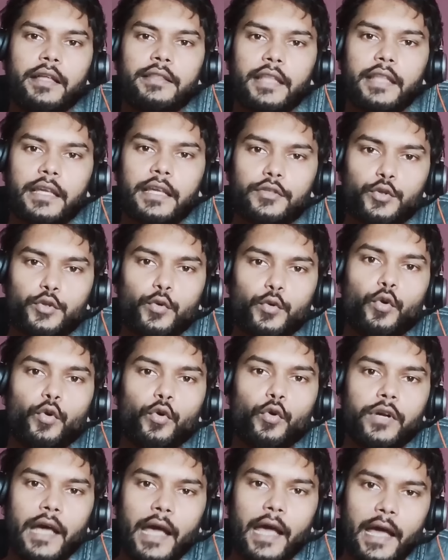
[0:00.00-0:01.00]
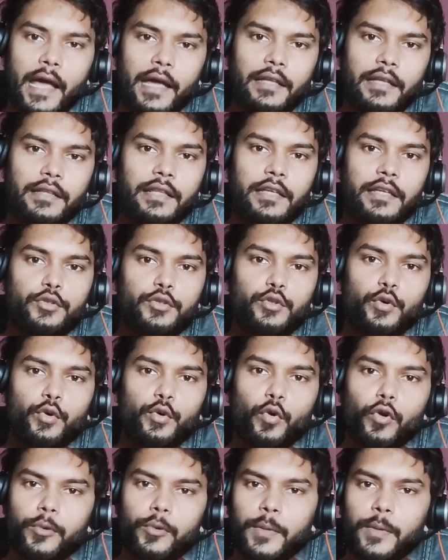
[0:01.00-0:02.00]
They should not hang, there should
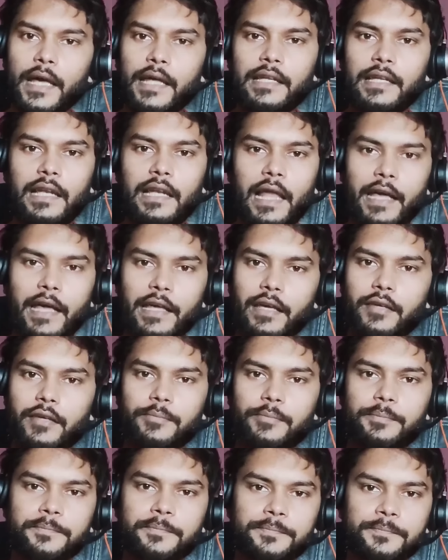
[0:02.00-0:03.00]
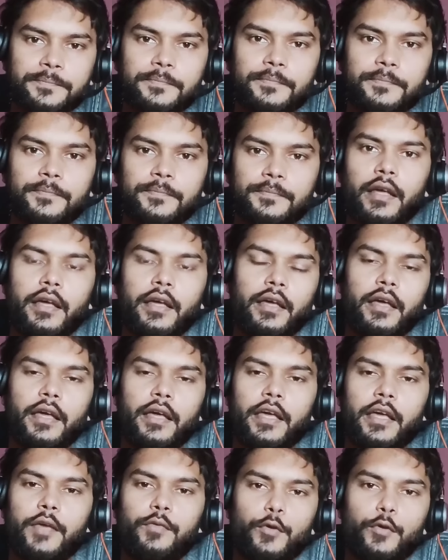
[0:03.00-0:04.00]
not be any lagging.
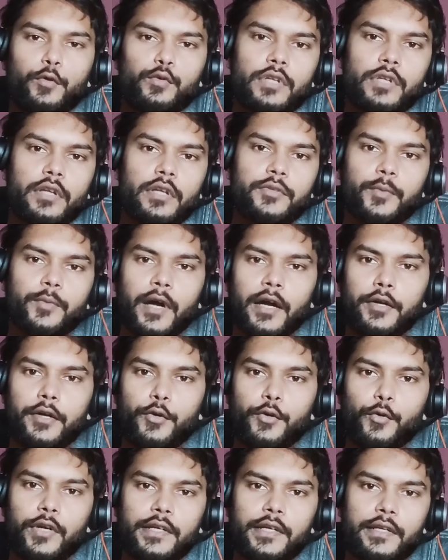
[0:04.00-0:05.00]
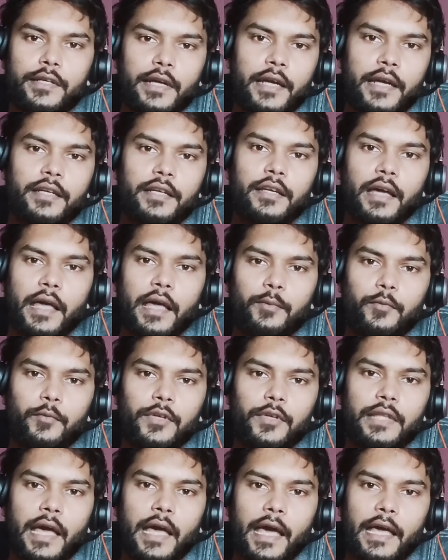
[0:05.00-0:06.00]
If users want to interact
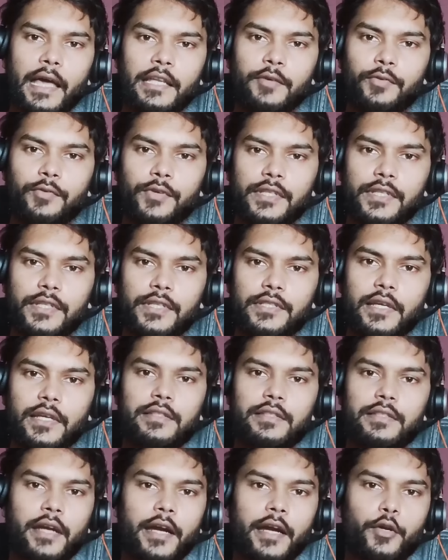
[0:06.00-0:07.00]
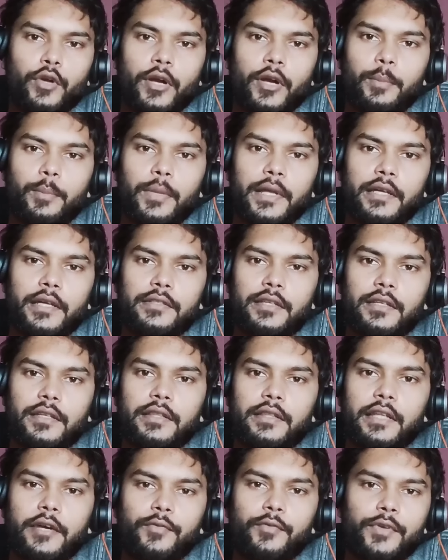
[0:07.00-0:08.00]
with any feature inside your
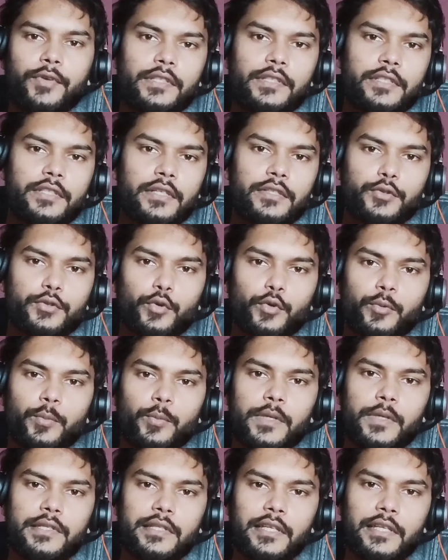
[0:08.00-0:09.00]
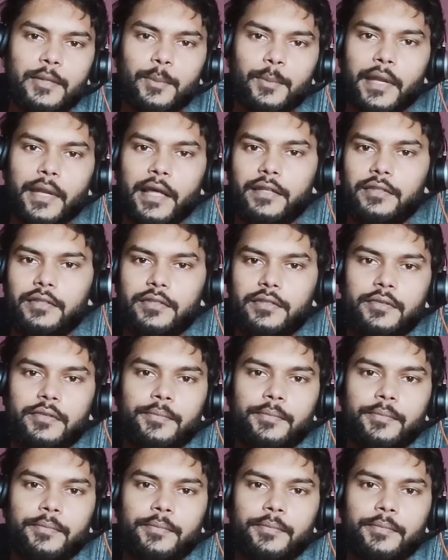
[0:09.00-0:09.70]
application, that feature should be seamless.